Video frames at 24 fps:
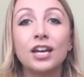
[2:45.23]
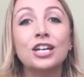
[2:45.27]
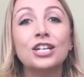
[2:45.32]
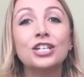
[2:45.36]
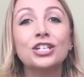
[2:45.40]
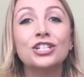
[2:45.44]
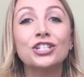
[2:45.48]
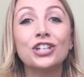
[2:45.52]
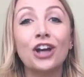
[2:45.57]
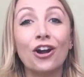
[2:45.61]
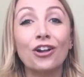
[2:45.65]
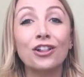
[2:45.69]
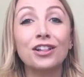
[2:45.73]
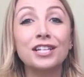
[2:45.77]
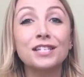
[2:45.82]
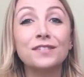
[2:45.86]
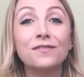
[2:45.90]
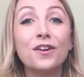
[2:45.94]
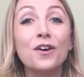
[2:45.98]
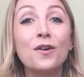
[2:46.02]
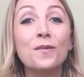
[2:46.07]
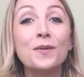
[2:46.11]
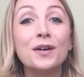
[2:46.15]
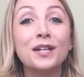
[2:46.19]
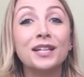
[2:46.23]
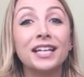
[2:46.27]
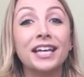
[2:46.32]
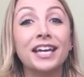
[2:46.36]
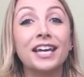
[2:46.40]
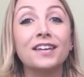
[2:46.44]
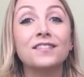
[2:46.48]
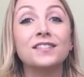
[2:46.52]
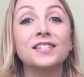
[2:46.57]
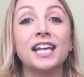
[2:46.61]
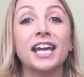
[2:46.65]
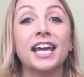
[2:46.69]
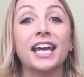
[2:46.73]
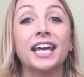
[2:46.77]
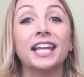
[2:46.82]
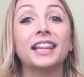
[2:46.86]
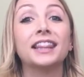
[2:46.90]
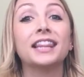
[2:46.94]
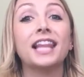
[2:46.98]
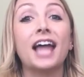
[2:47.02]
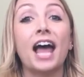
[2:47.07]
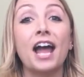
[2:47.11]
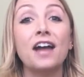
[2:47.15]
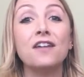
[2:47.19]
Charlottesville believes
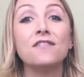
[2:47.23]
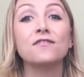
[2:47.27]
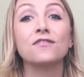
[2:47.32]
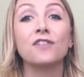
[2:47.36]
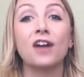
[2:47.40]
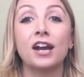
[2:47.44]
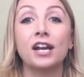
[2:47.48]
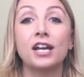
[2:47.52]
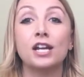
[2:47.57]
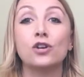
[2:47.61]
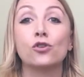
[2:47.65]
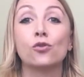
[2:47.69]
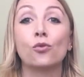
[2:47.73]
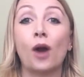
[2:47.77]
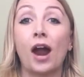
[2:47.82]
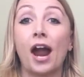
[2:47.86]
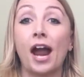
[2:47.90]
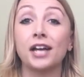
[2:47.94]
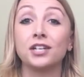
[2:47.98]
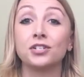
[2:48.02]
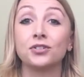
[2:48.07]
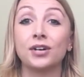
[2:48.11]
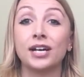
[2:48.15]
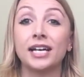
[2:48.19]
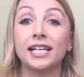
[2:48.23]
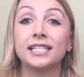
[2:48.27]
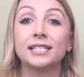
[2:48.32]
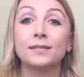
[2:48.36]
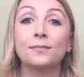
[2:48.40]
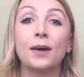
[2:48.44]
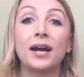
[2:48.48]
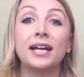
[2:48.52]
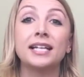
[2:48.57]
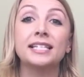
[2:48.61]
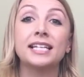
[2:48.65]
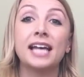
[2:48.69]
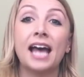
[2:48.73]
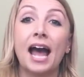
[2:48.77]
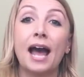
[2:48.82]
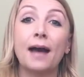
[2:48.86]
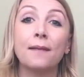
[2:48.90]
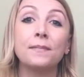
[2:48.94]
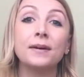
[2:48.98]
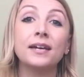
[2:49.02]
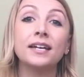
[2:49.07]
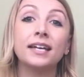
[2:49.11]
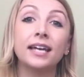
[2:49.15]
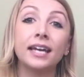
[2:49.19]
in life-ready graduates. By
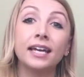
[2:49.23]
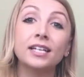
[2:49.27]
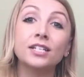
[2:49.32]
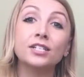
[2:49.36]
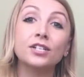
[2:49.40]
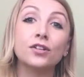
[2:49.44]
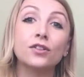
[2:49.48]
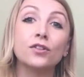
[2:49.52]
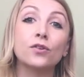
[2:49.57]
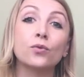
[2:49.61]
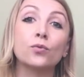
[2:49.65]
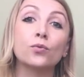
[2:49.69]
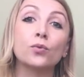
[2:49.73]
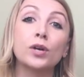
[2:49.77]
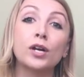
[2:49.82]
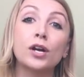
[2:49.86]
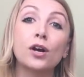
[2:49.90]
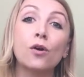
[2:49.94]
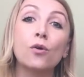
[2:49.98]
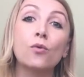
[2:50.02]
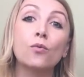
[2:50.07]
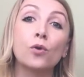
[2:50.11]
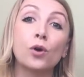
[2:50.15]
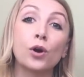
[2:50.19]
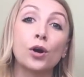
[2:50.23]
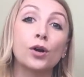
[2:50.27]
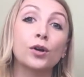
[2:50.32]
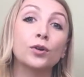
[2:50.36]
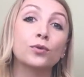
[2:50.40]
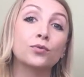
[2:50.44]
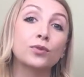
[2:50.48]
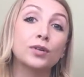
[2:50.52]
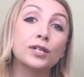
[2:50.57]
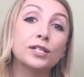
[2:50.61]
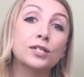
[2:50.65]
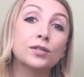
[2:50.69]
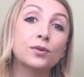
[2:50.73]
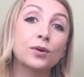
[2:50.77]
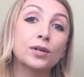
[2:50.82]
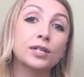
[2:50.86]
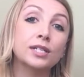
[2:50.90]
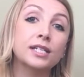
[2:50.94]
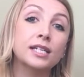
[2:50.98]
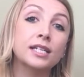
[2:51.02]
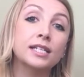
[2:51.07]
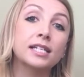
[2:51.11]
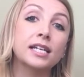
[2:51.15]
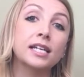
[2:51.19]
tapping into the real-world
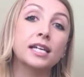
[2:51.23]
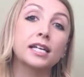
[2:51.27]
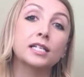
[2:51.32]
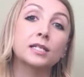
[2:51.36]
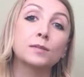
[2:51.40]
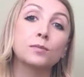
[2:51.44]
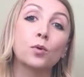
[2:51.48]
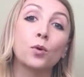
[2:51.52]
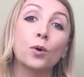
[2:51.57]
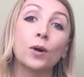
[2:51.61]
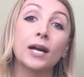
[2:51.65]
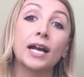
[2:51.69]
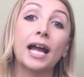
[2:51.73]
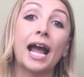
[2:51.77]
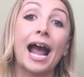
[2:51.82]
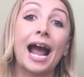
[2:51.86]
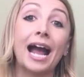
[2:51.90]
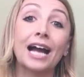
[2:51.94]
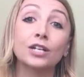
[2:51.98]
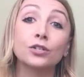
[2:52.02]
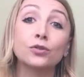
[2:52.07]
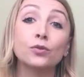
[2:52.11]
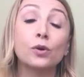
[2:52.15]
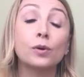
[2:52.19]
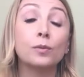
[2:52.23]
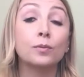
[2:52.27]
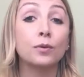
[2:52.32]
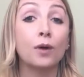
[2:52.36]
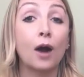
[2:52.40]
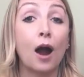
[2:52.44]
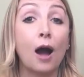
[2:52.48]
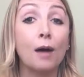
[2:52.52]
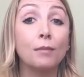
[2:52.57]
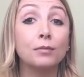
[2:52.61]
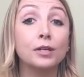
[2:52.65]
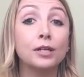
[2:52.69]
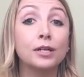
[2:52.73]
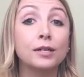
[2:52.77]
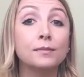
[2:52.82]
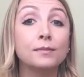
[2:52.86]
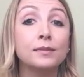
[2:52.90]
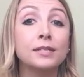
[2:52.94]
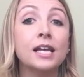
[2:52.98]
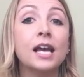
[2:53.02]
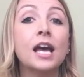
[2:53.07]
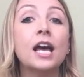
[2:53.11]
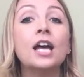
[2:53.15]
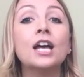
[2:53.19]
resources and exploring actual
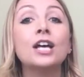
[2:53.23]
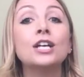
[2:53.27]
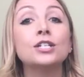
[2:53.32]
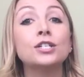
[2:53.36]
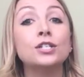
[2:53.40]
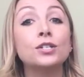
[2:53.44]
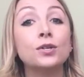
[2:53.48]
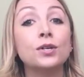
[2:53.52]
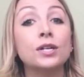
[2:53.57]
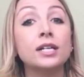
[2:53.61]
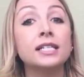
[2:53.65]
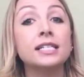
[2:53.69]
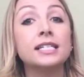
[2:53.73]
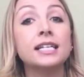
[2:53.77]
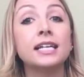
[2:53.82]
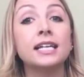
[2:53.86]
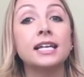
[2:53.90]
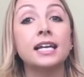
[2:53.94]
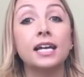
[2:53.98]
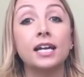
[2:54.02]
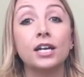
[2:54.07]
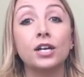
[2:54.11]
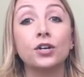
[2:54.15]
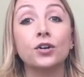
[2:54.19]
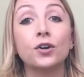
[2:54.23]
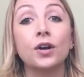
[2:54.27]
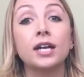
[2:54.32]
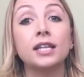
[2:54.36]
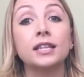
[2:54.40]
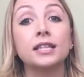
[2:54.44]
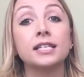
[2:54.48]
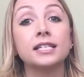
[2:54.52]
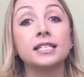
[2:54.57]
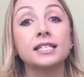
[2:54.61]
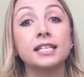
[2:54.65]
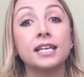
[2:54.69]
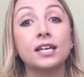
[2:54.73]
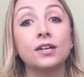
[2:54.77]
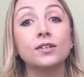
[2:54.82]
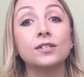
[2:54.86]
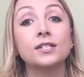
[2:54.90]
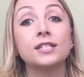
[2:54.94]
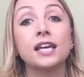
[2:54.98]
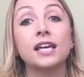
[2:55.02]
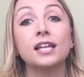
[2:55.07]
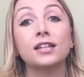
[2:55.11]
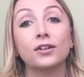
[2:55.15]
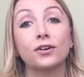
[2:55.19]
problems, students can integrate the skills
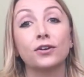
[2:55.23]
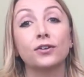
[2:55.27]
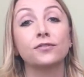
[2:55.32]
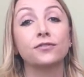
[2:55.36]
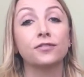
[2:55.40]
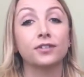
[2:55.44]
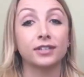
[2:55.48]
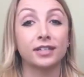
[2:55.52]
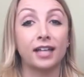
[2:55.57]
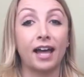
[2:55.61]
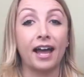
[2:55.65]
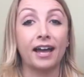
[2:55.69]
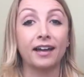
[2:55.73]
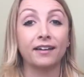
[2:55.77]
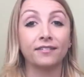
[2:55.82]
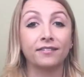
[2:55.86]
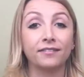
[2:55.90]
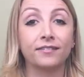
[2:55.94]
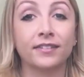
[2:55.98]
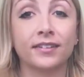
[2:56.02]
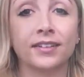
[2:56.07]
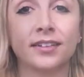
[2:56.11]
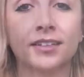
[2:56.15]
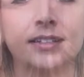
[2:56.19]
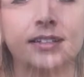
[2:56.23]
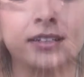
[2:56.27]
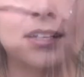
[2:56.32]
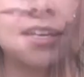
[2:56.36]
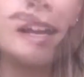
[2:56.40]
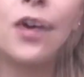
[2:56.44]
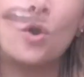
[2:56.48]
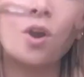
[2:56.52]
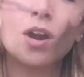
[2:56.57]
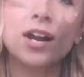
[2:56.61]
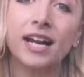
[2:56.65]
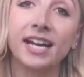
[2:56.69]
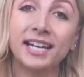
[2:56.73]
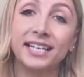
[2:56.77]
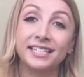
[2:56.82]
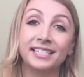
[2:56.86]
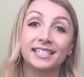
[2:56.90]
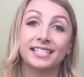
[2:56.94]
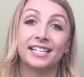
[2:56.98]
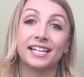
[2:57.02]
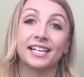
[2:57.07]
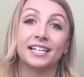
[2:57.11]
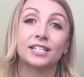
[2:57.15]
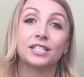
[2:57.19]
they learn for life. For
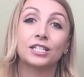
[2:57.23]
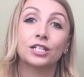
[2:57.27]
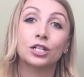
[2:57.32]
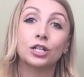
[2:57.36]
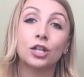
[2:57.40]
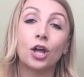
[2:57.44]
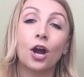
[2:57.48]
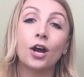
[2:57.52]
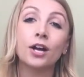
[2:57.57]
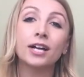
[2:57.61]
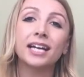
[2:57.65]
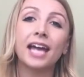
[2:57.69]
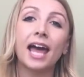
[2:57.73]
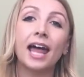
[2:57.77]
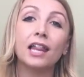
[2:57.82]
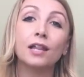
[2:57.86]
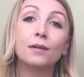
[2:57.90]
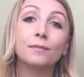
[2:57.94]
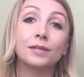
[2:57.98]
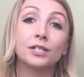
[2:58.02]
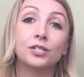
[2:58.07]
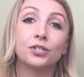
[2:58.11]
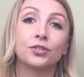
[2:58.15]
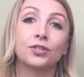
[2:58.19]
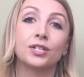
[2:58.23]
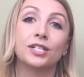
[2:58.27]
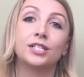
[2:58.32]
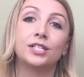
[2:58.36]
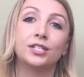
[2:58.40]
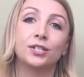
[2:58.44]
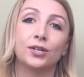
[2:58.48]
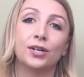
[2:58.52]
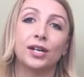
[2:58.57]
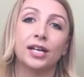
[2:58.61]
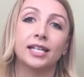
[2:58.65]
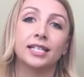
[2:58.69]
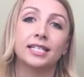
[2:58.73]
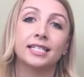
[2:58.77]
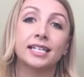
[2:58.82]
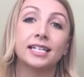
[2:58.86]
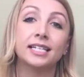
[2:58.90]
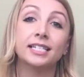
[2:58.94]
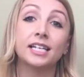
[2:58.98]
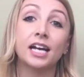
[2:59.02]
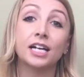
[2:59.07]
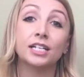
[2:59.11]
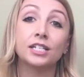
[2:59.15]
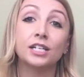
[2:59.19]
instance, Clark Elementary students
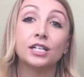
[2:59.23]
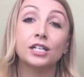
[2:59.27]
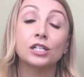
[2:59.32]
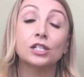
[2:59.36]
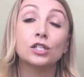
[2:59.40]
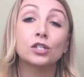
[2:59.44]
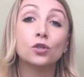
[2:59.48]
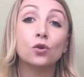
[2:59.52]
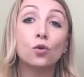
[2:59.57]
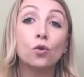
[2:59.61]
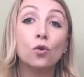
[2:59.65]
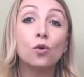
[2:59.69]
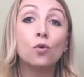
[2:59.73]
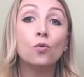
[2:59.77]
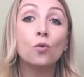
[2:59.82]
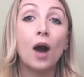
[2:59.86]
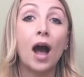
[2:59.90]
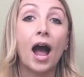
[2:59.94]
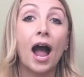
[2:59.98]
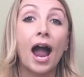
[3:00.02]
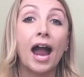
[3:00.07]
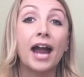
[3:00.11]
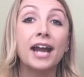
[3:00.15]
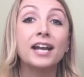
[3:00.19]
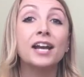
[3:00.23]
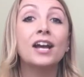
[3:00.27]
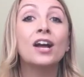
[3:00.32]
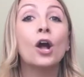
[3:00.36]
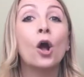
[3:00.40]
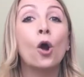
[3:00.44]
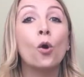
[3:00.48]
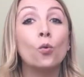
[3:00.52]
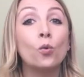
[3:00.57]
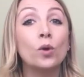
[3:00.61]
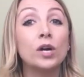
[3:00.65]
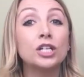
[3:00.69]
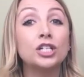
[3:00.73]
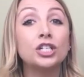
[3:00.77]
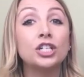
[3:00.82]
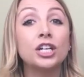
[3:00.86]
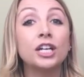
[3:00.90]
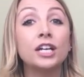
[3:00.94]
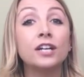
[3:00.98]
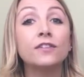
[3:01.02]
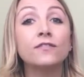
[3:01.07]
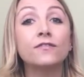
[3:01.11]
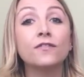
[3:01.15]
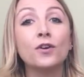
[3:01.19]
conducted a school-wide
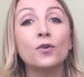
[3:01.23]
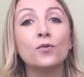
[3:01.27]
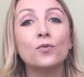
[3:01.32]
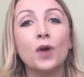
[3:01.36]
Wishing for